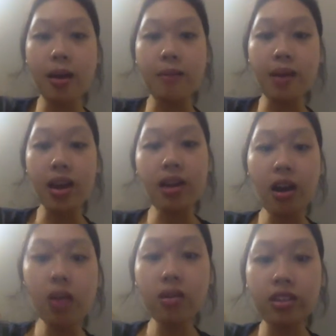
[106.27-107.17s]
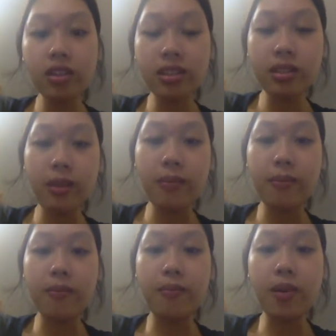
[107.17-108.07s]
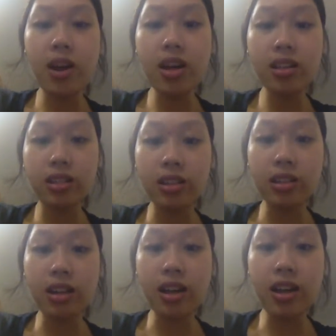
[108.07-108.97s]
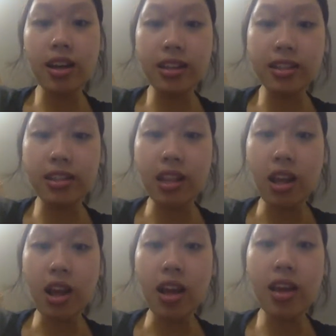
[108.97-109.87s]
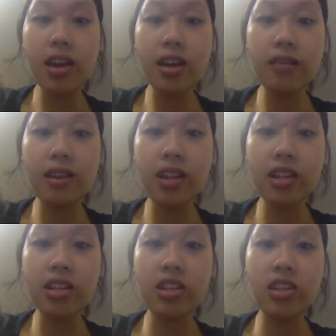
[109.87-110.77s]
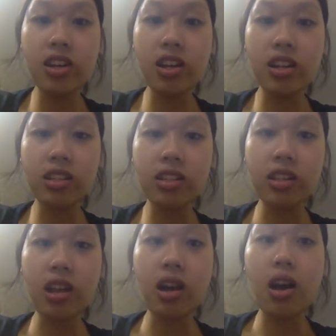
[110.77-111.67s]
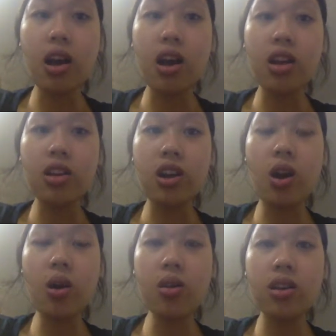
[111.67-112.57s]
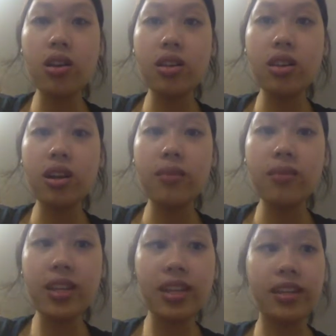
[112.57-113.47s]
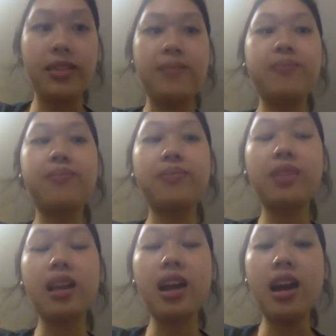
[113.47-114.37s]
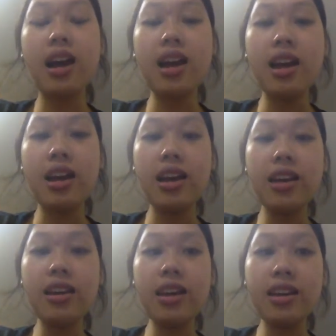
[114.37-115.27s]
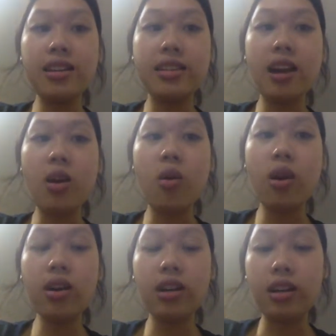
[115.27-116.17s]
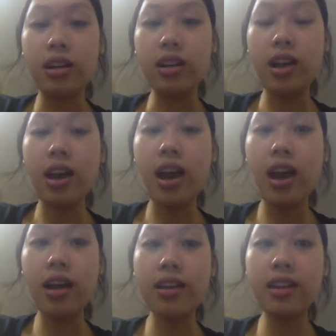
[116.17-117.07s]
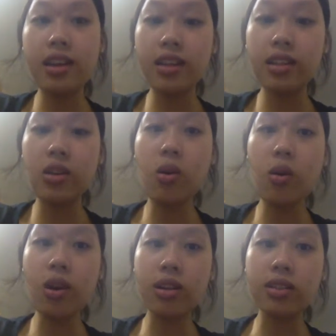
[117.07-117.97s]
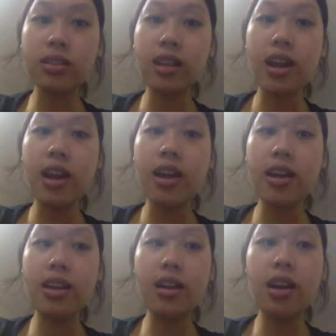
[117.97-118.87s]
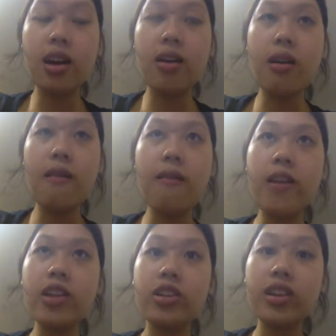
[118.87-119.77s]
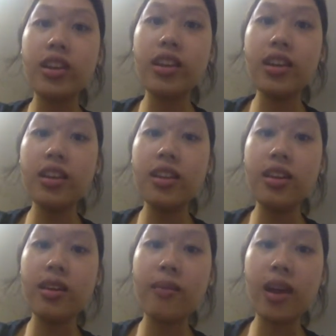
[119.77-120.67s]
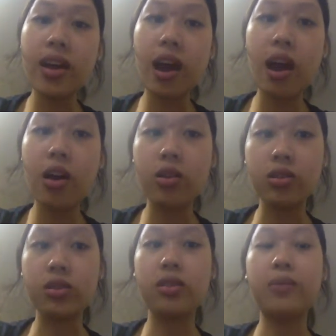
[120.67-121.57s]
My oldest brother is 11 years older than me. He is a worker and he works in a factory near my house.